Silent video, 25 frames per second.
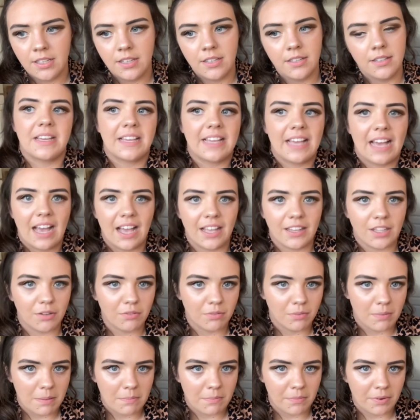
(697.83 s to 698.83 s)
cannot
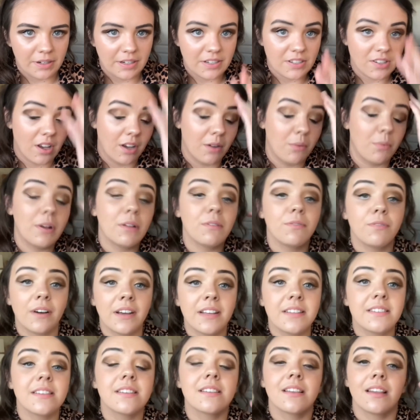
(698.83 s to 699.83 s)
remember it. I will
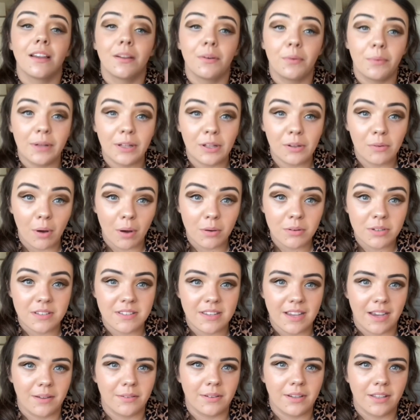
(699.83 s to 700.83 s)
find it and I will quote it
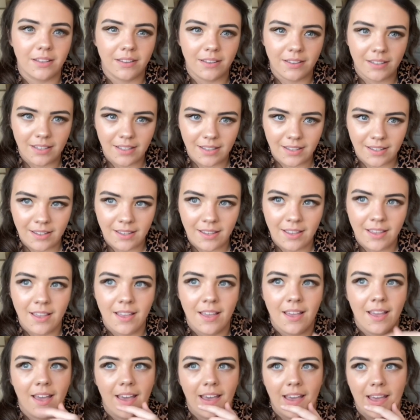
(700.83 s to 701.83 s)
down in the
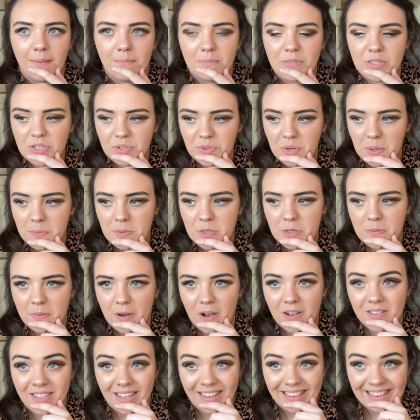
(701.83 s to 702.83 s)
description
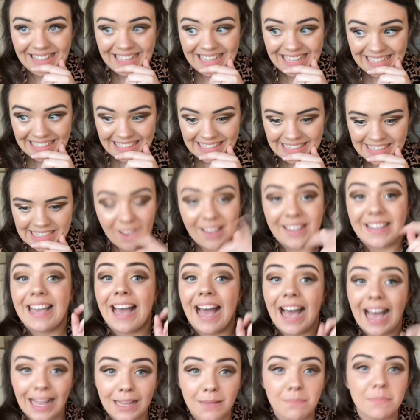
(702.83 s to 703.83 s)
box. I'll link it.
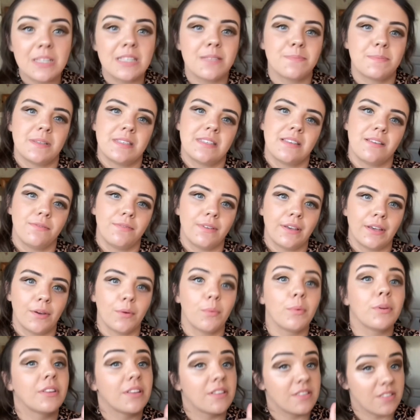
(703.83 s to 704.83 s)
Can be specific
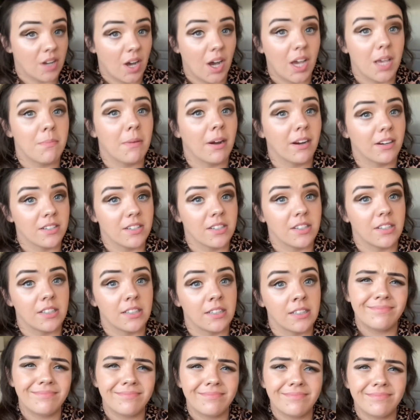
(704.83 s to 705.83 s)
with the Time article.
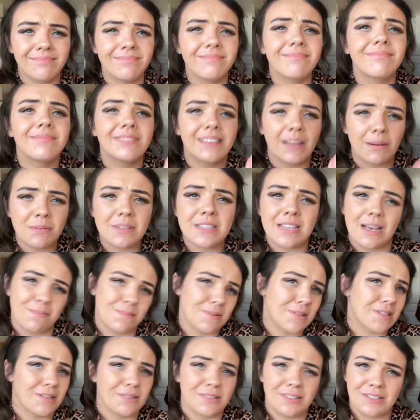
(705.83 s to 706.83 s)
That was
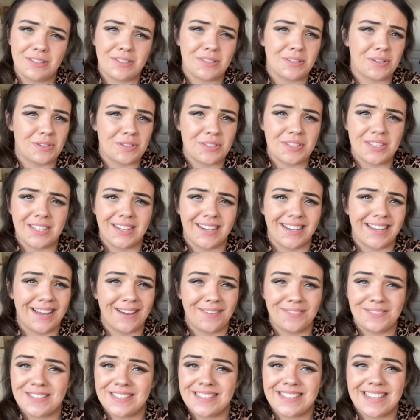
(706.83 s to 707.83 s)
absolutely disgusting. I
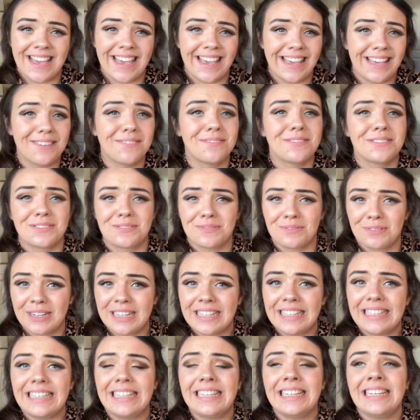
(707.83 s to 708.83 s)
have to say, it was
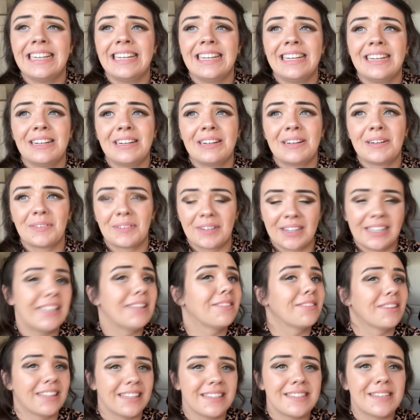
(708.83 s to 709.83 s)
really, really,
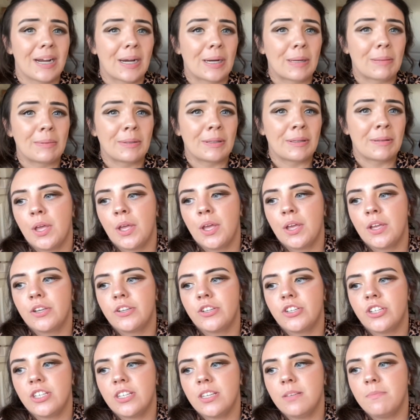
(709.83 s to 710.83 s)
really terrible.
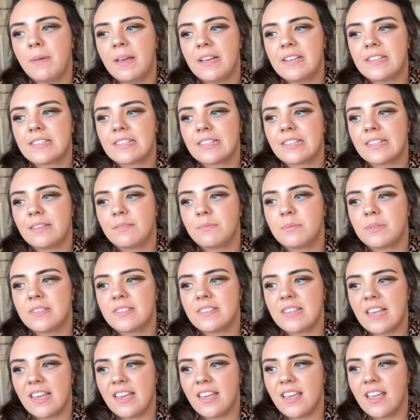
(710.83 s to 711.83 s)
She basically was
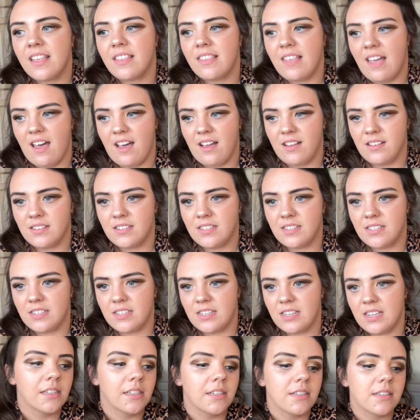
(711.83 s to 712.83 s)
saying that
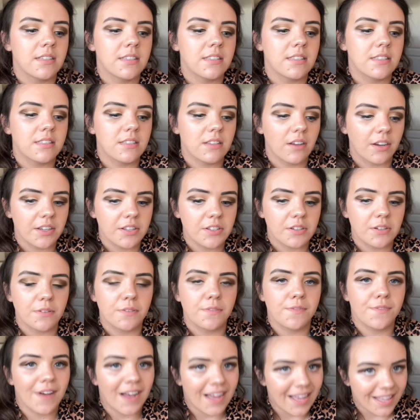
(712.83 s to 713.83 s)
Snyder
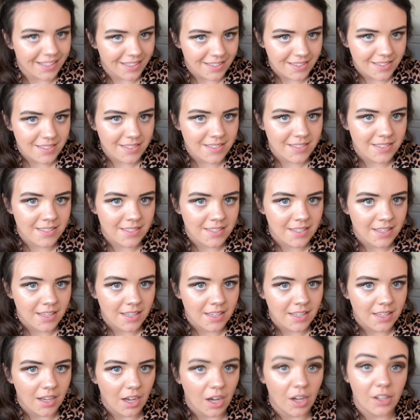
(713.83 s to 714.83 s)
fans
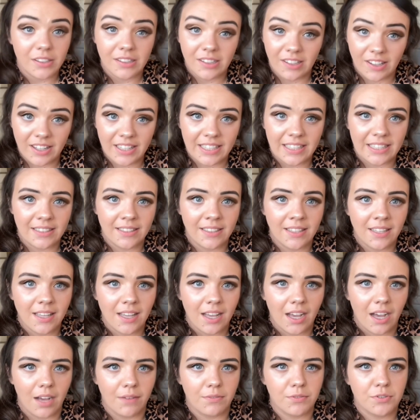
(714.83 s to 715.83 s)
online
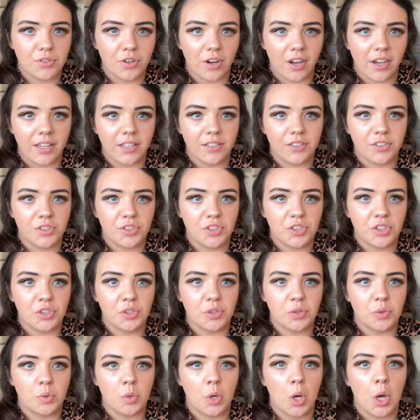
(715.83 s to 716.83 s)
have tried
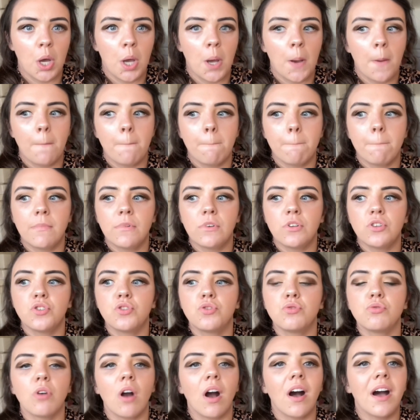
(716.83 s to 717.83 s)
to
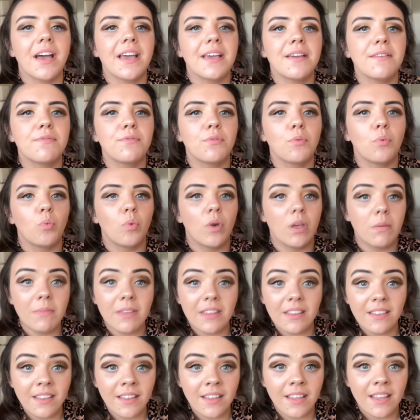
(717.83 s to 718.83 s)
drive
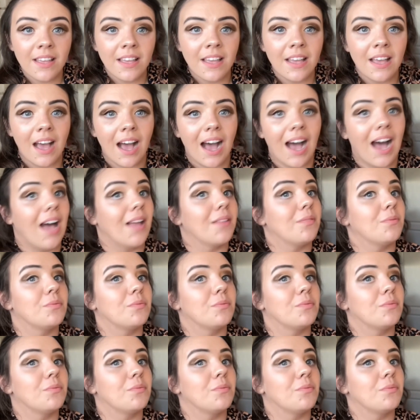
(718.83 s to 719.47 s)
women and